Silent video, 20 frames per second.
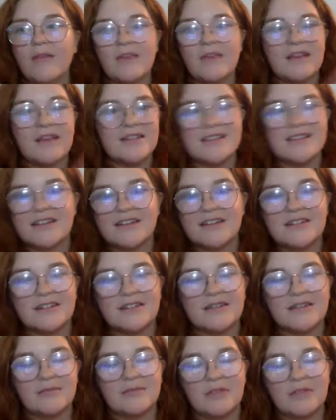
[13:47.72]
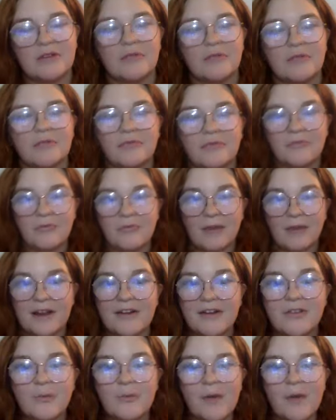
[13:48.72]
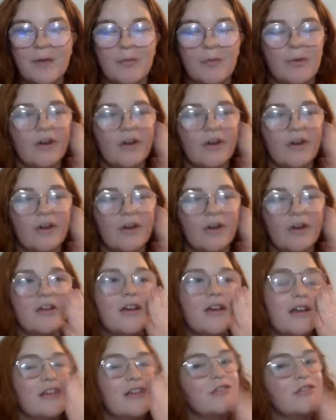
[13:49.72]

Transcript: because they got to, you know, write on the whiteboard.